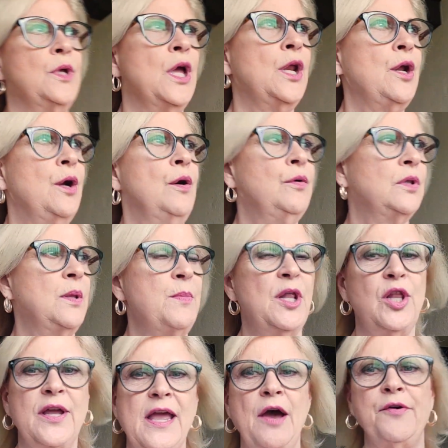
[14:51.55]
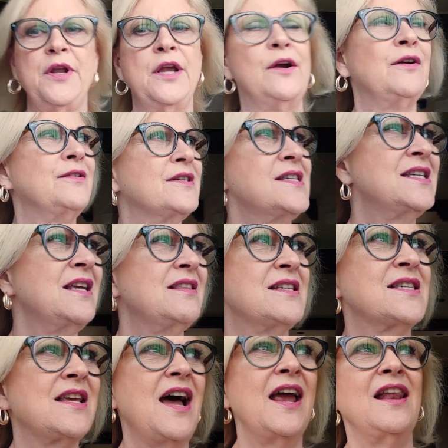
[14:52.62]
You know, let me look out here and see the
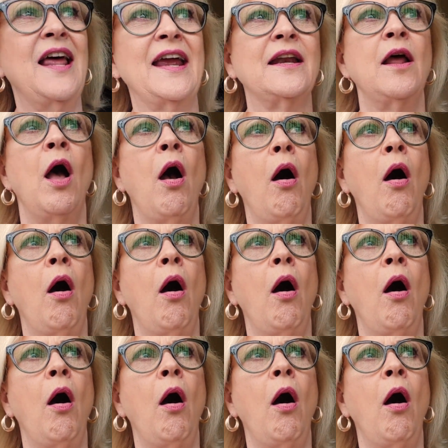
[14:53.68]
skyline.